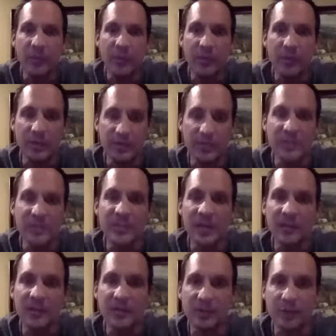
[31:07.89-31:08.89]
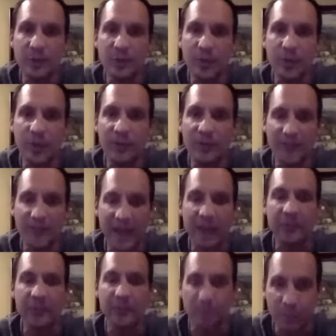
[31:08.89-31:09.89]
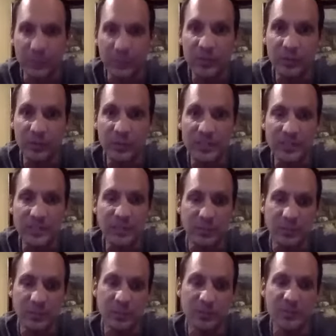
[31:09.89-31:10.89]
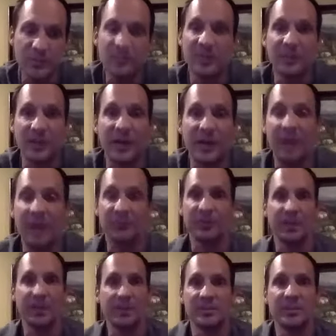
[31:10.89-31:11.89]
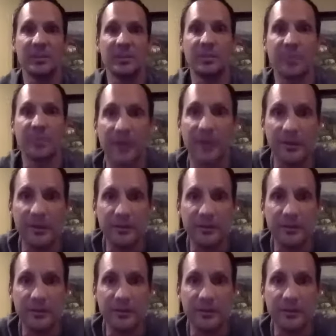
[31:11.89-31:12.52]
once you get down to the core of that the real reason the real reason because i, I feel like i'm a terrible parent